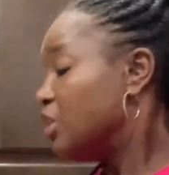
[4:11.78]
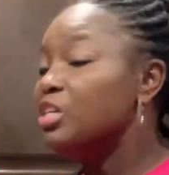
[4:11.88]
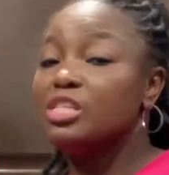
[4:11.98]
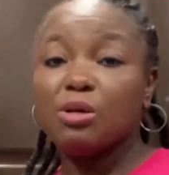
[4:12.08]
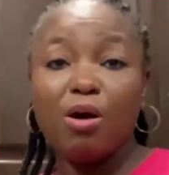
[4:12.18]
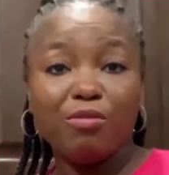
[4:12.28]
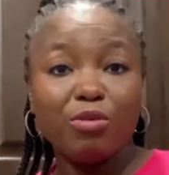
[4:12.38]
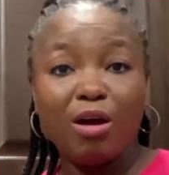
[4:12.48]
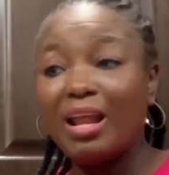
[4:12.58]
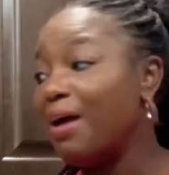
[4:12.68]
So
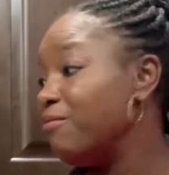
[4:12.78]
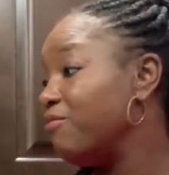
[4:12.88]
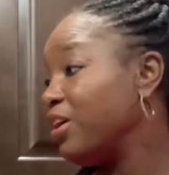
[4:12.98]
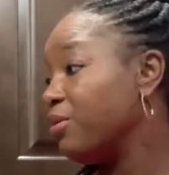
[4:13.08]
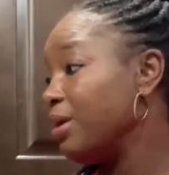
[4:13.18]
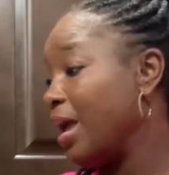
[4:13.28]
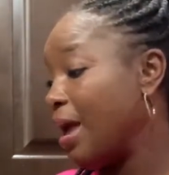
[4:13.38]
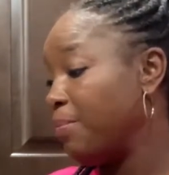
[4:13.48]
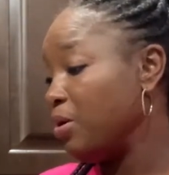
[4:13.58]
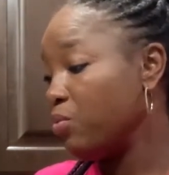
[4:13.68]
overall, I'm very
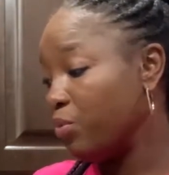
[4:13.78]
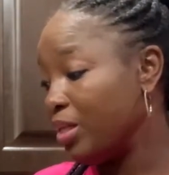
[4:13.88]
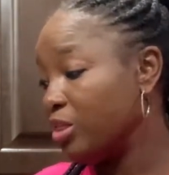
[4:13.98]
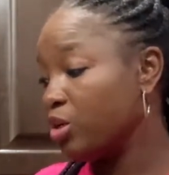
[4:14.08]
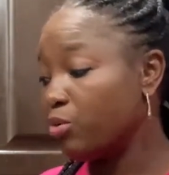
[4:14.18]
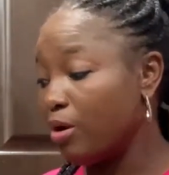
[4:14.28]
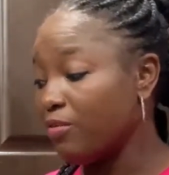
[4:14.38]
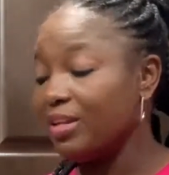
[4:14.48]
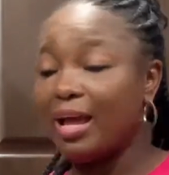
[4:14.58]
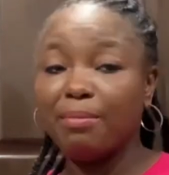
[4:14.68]
happy with the Grove
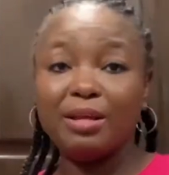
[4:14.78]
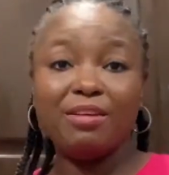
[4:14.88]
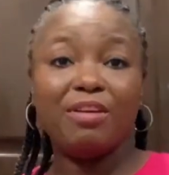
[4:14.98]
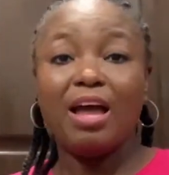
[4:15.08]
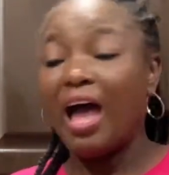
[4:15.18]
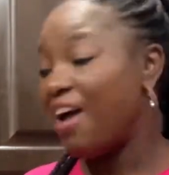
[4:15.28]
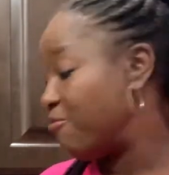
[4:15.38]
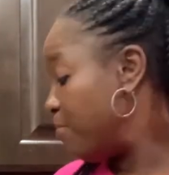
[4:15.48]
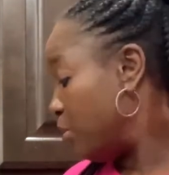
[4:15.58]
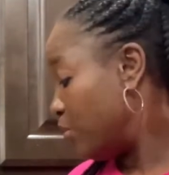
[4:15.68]
Collaborative. I've
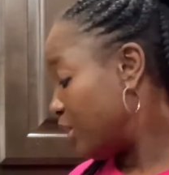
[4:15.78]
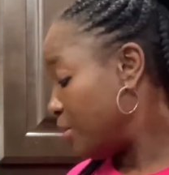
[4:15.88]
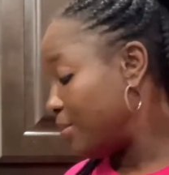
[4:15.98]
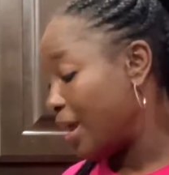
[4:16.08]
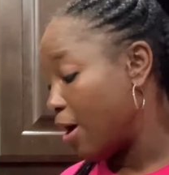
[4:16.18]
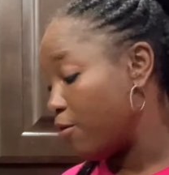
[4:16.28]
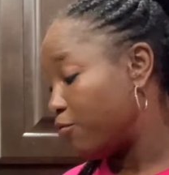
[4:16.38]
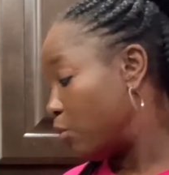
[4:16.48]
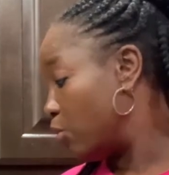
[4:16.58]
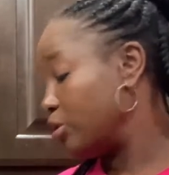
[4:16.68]
been with them now
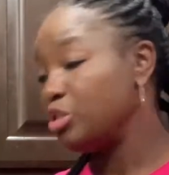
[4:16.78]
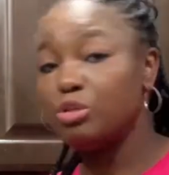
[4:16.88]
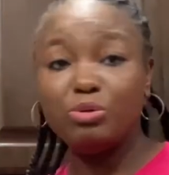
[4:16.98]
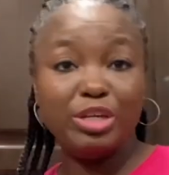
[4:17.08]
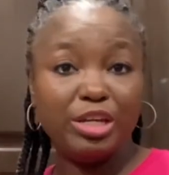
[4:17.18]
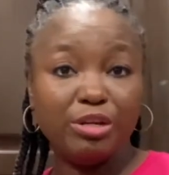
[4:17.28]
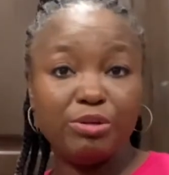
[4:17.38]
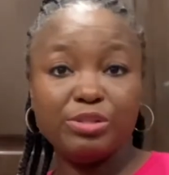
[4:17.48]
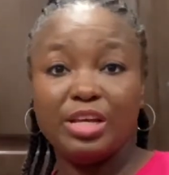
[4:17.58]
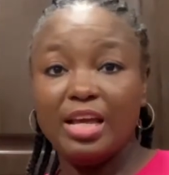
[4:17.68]
for 2
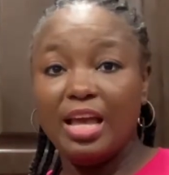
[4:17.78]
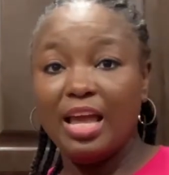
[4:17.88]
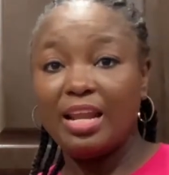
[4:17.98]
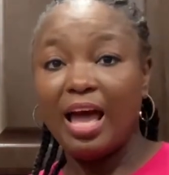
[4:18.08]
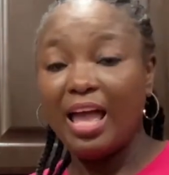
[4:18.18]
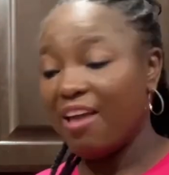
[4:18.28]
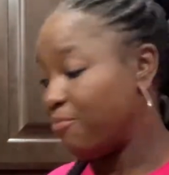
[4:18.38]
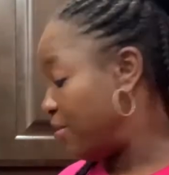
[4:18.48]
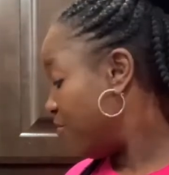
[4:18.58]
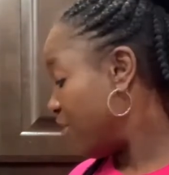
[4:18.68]
years, and I have
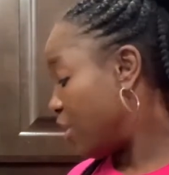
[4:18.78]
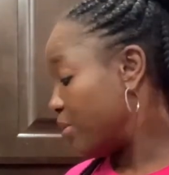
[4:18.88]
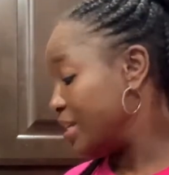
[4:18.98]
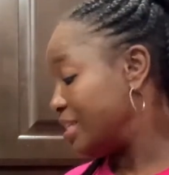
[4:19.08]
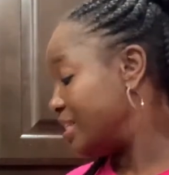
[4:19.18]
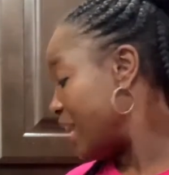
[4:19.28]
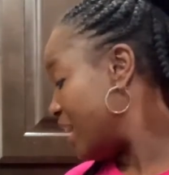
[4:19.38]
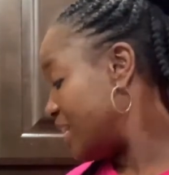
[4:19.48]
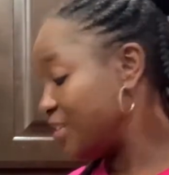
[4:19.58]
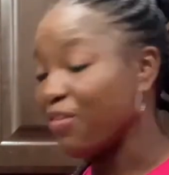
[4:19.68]
been very
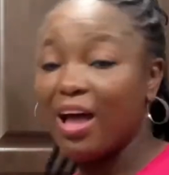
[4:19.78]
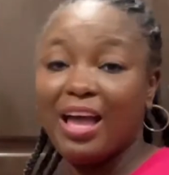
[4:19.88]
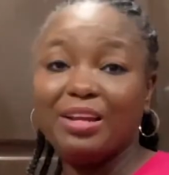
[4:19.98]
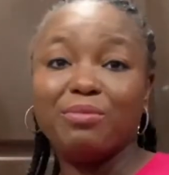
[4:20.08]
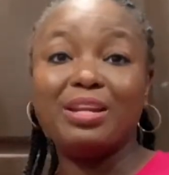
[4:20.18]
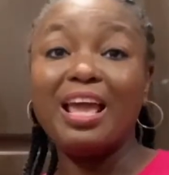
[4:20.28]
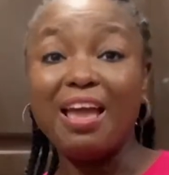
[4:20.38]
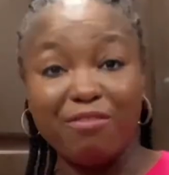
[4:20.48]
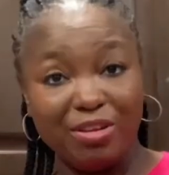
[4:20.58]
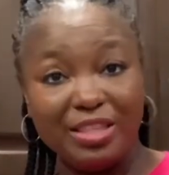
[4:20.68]
satisfied with
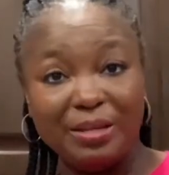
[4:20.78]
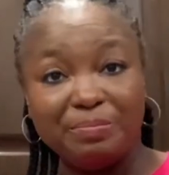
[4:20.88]
everything.